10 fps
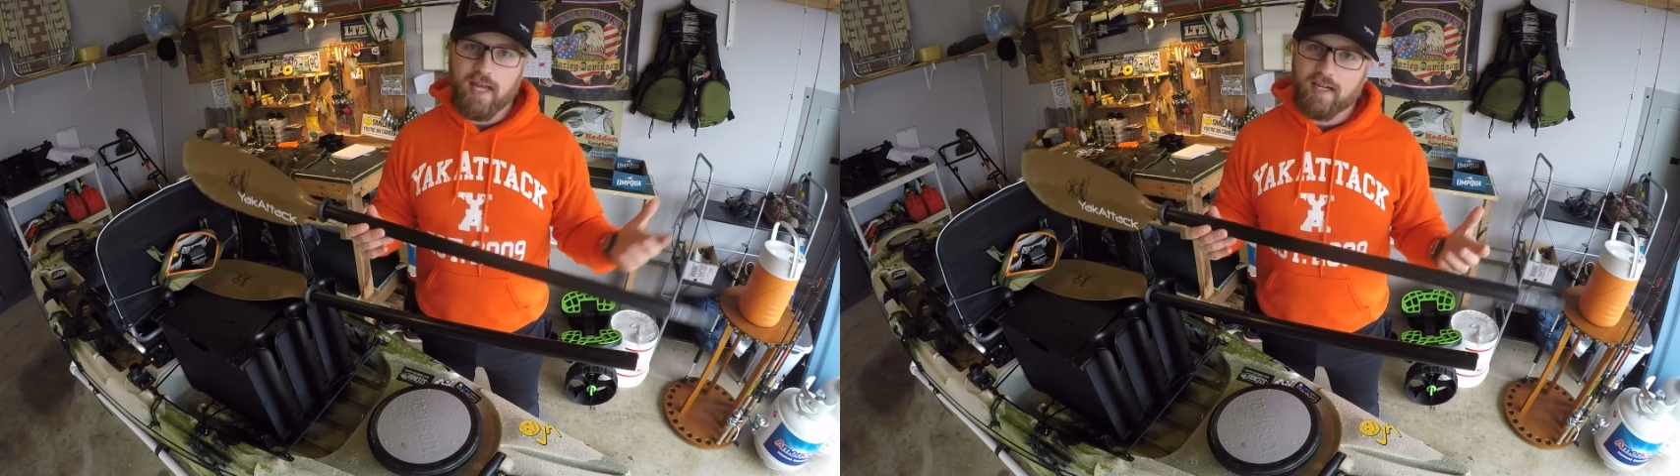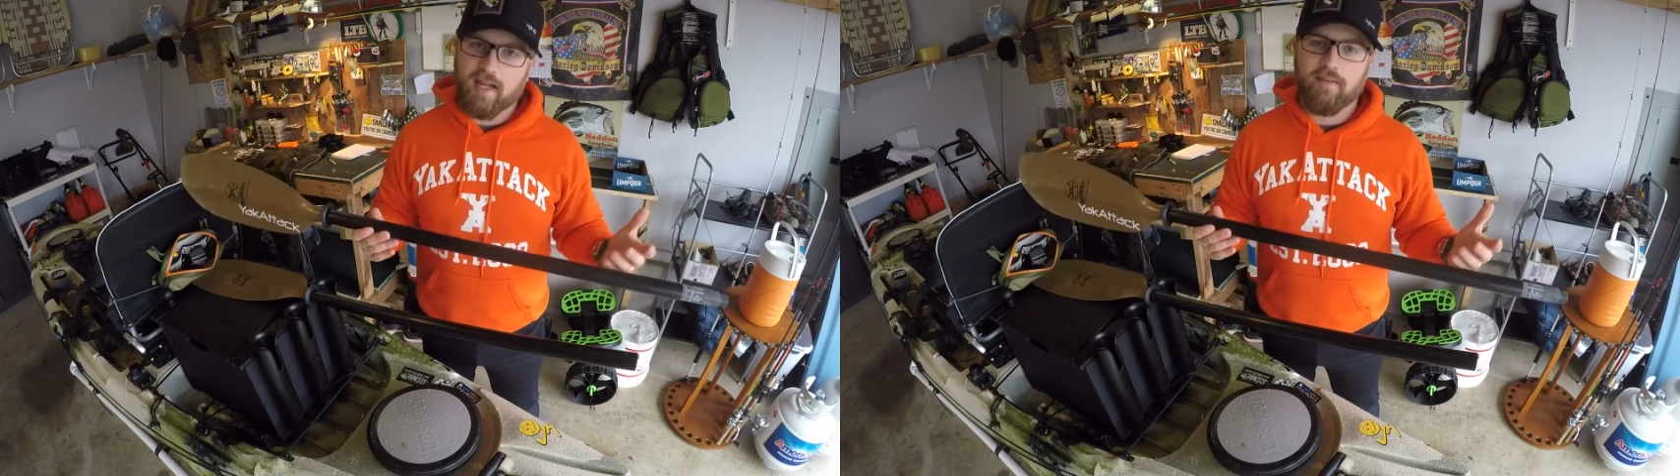
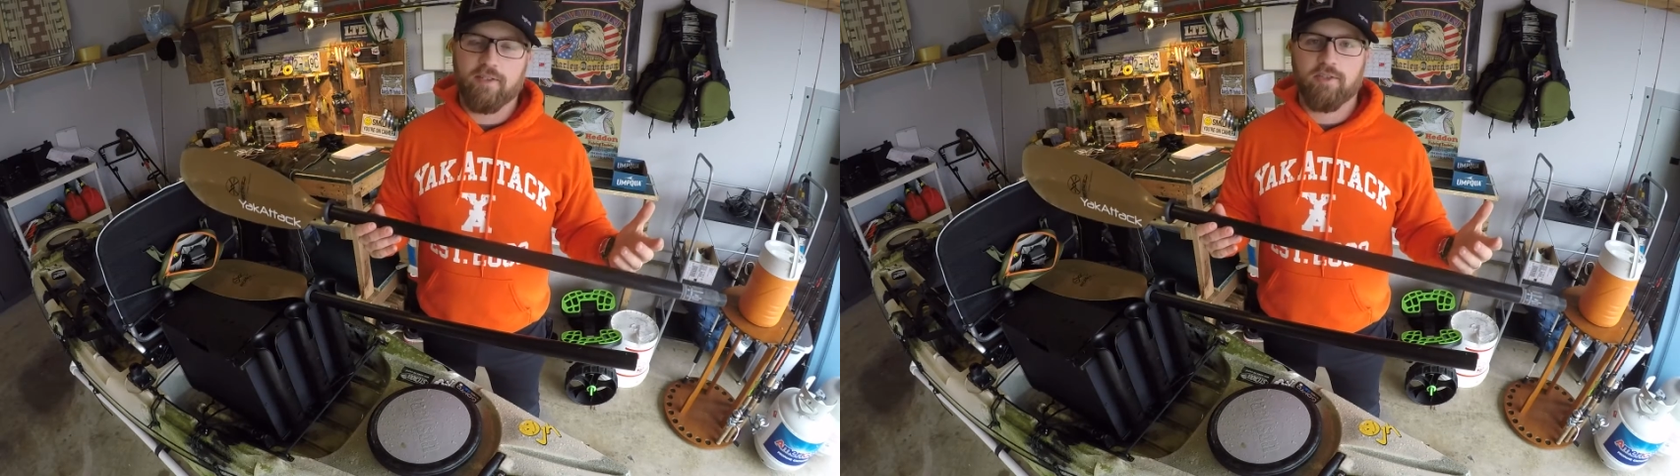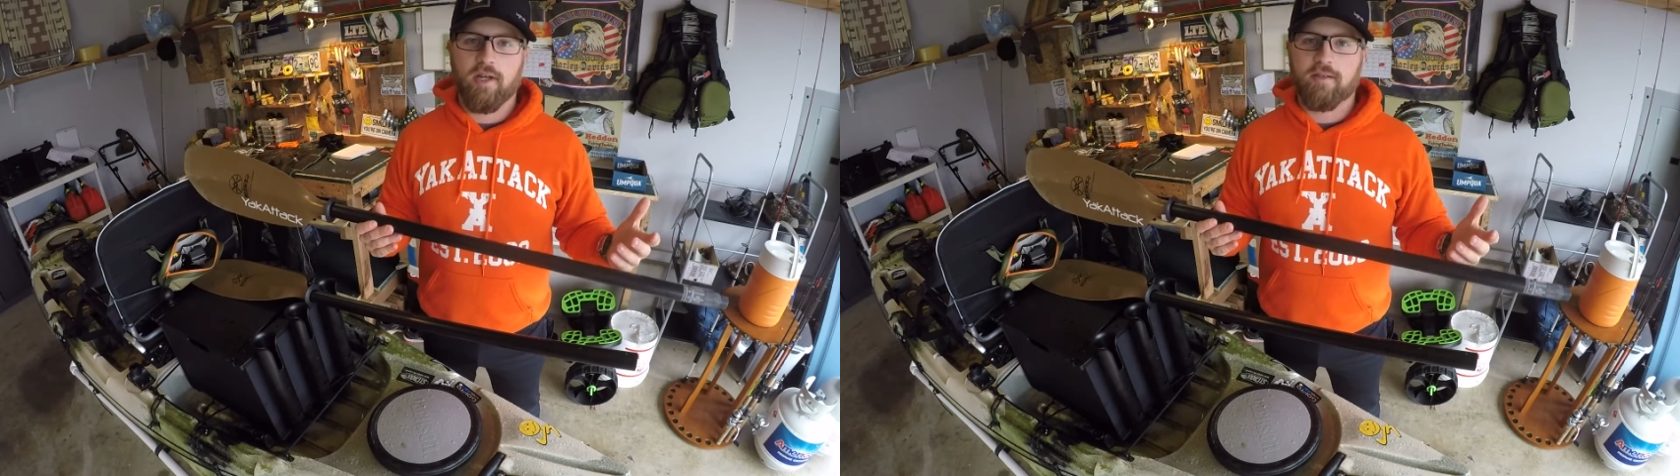that kind of
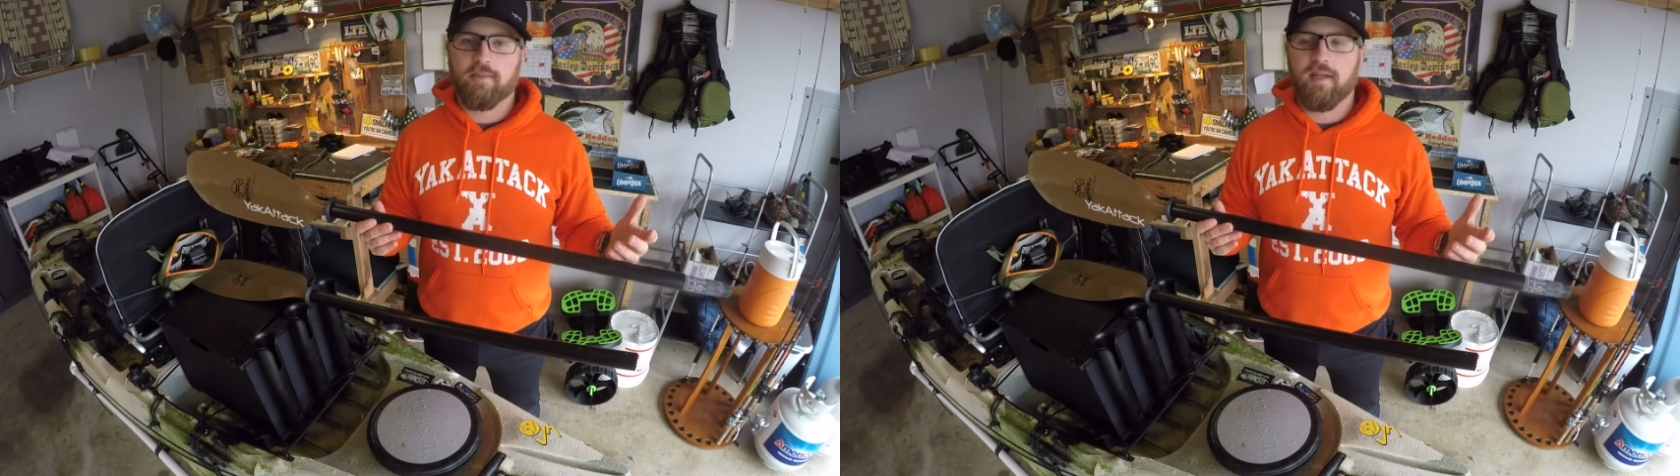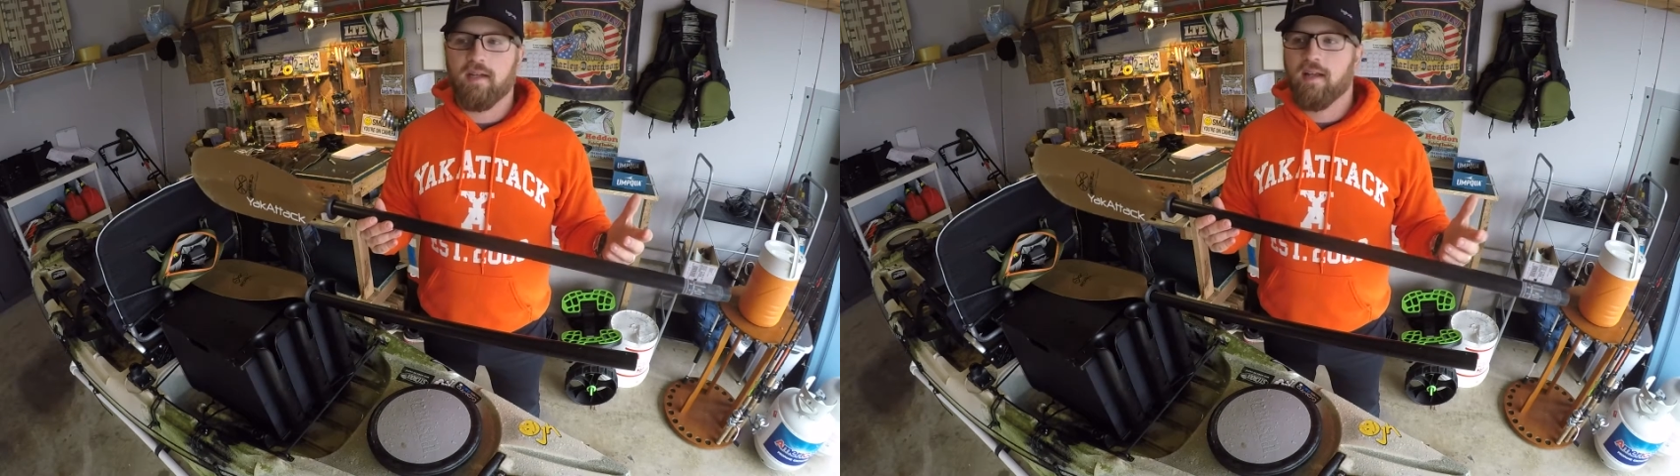
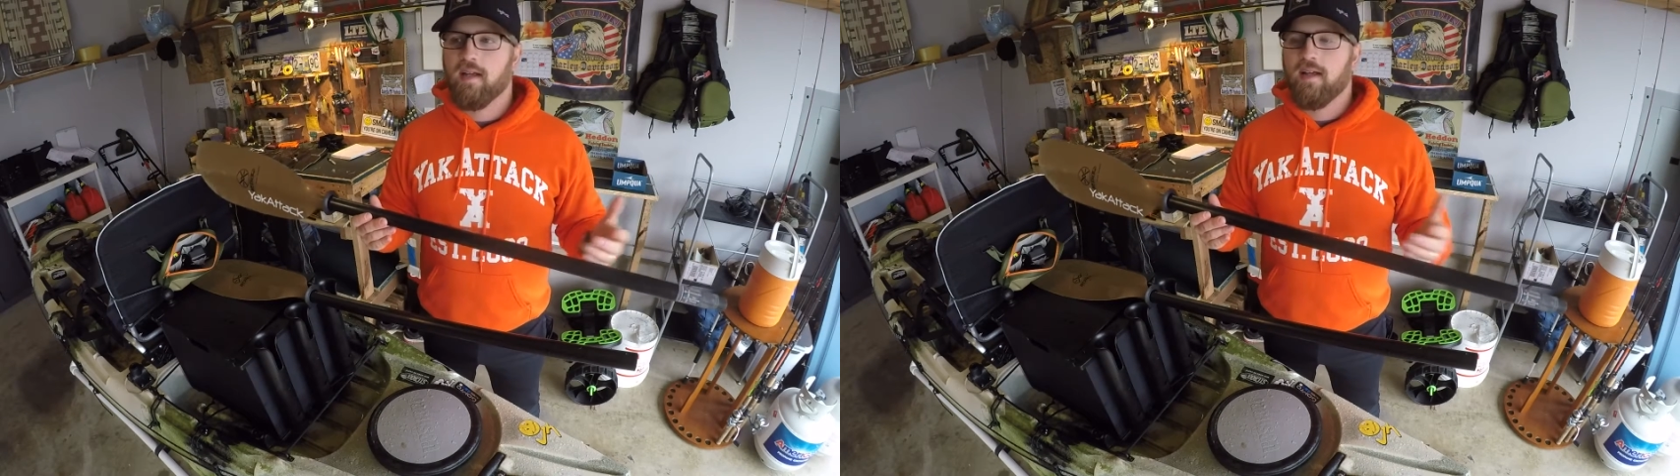adjustment,